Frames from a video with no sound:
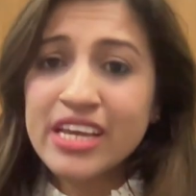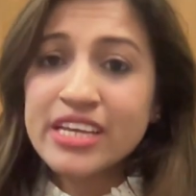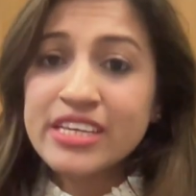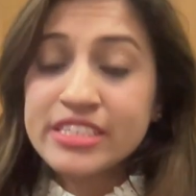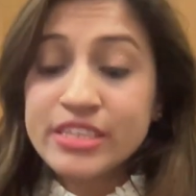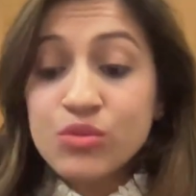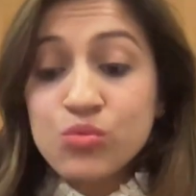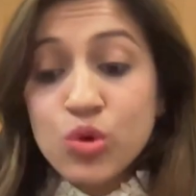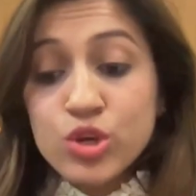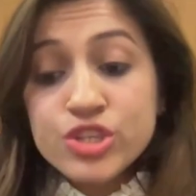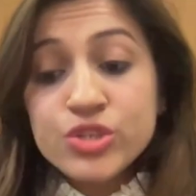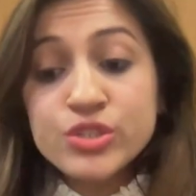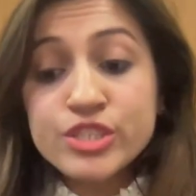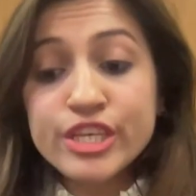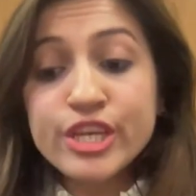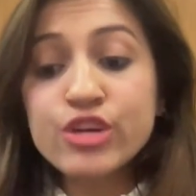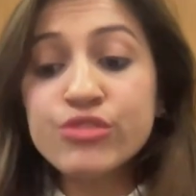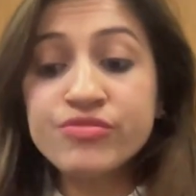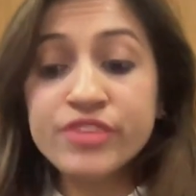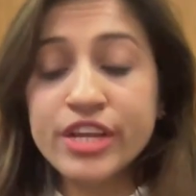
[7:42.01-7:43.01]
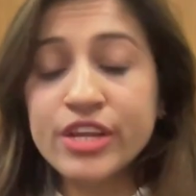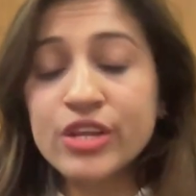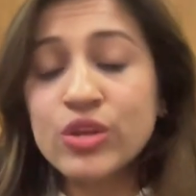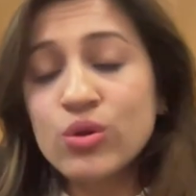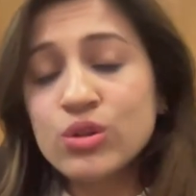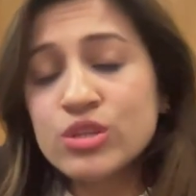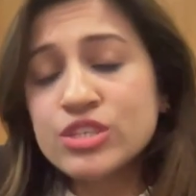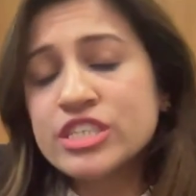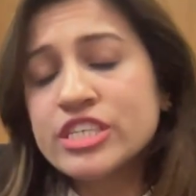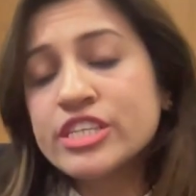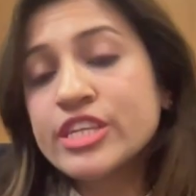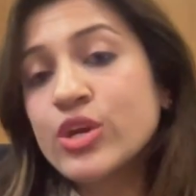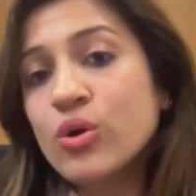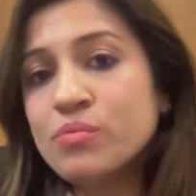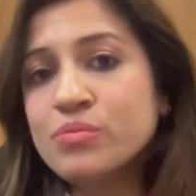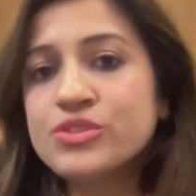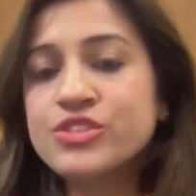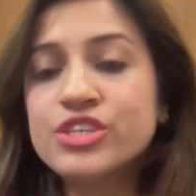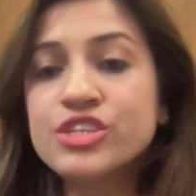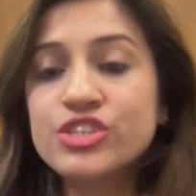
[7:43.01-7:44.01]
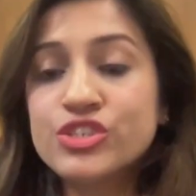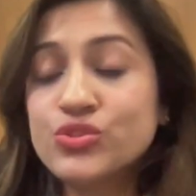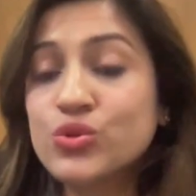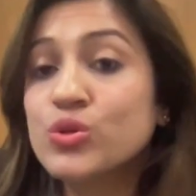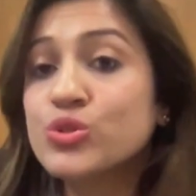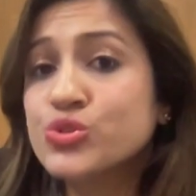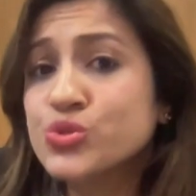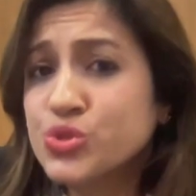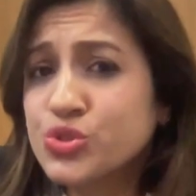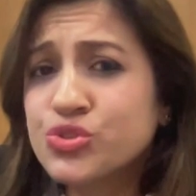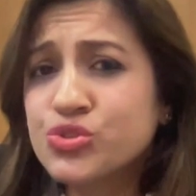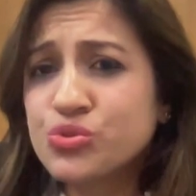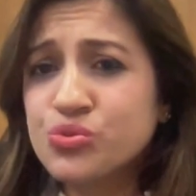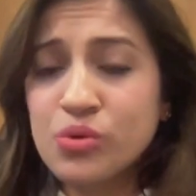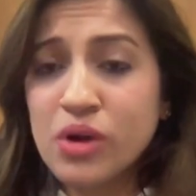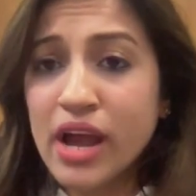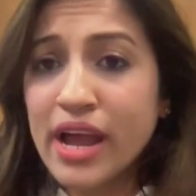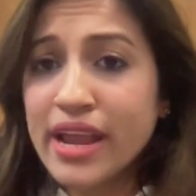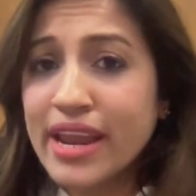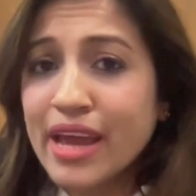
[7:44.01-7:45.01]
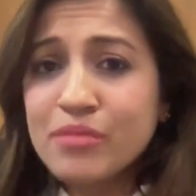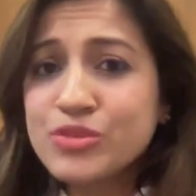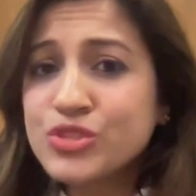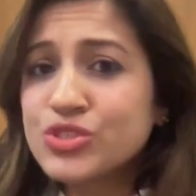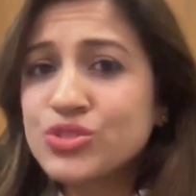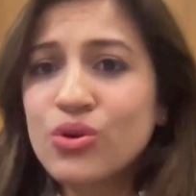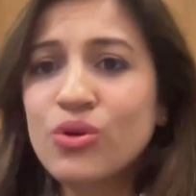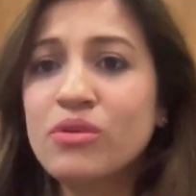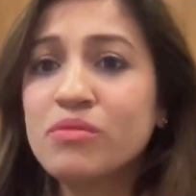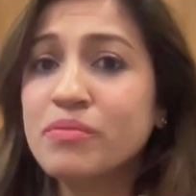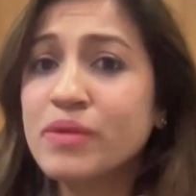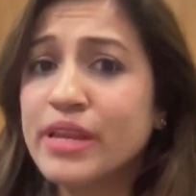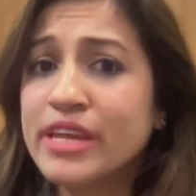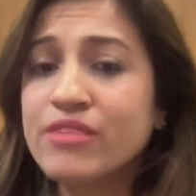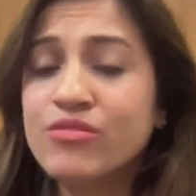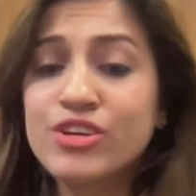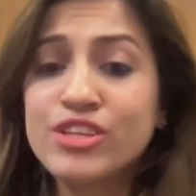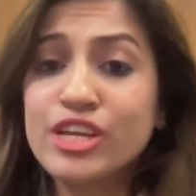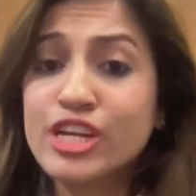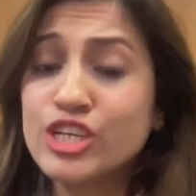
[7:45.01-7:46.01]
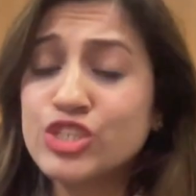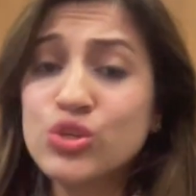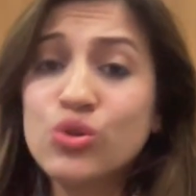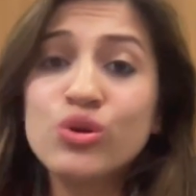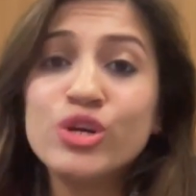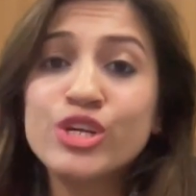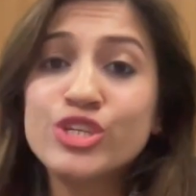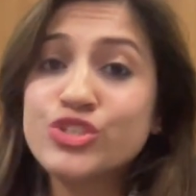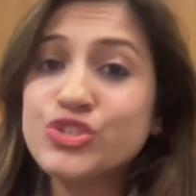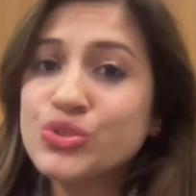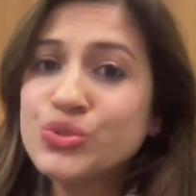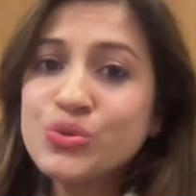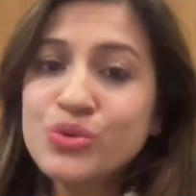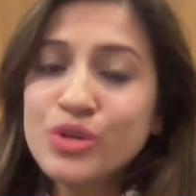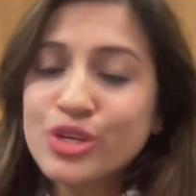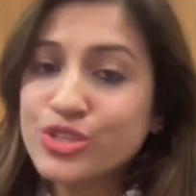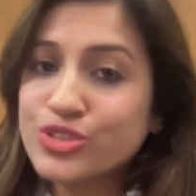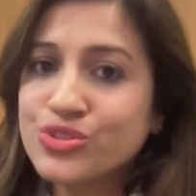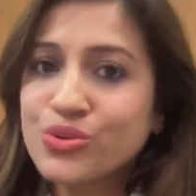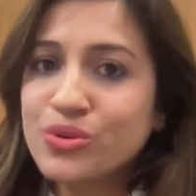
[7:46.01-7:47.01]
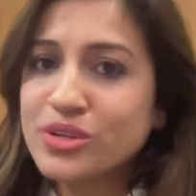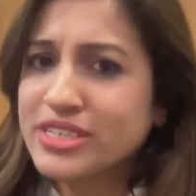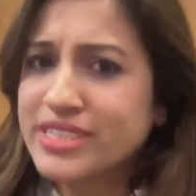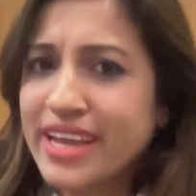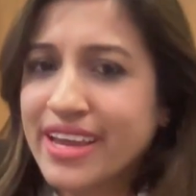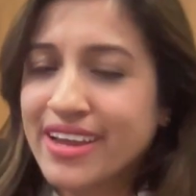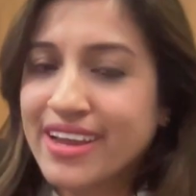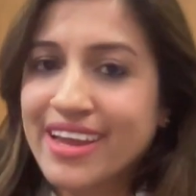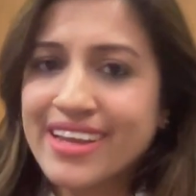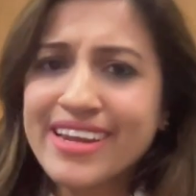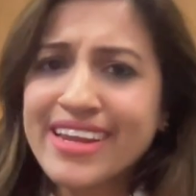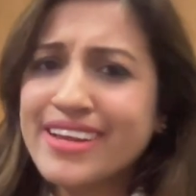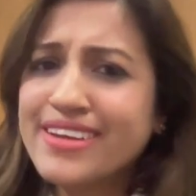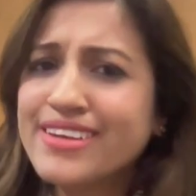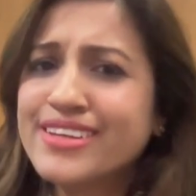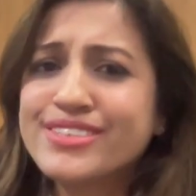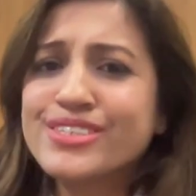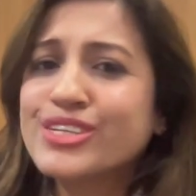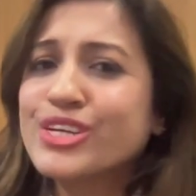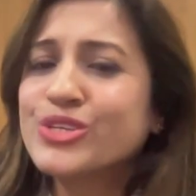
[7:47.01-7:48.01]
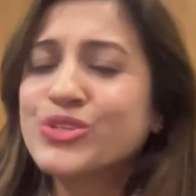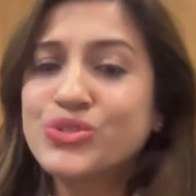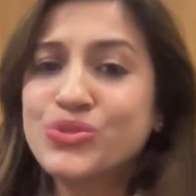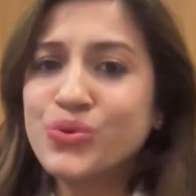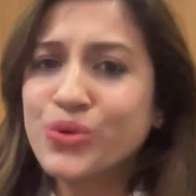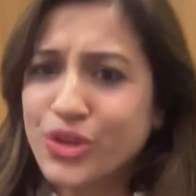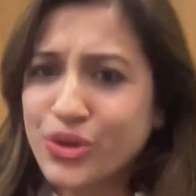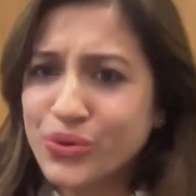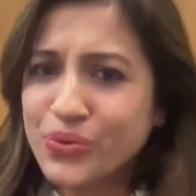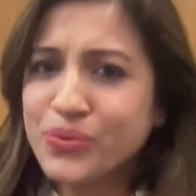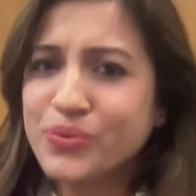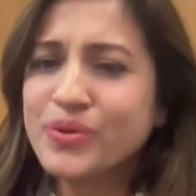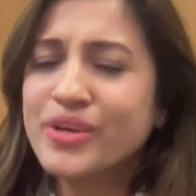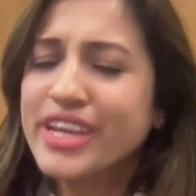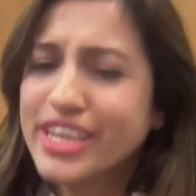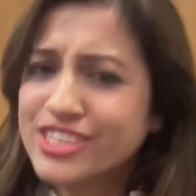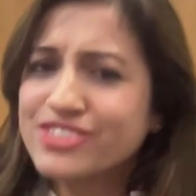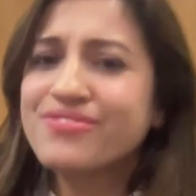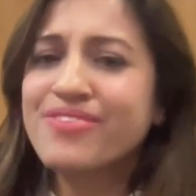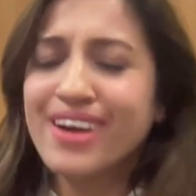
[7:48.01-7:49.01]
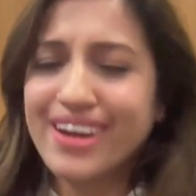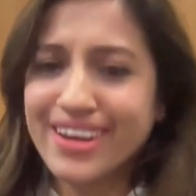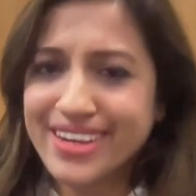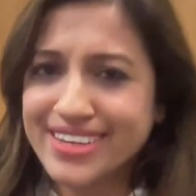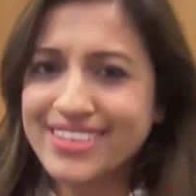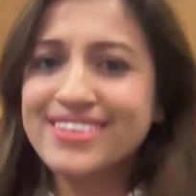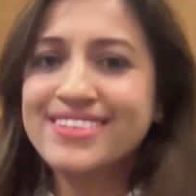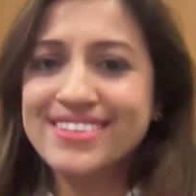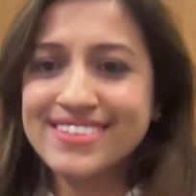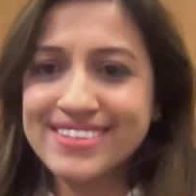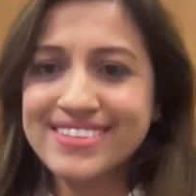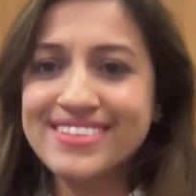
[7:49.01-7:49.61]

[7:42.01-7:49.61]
See, what you say of technology, the opposite is also true. And I'm a strong believer that as long as you control tech and it doesn't control you, it's fine.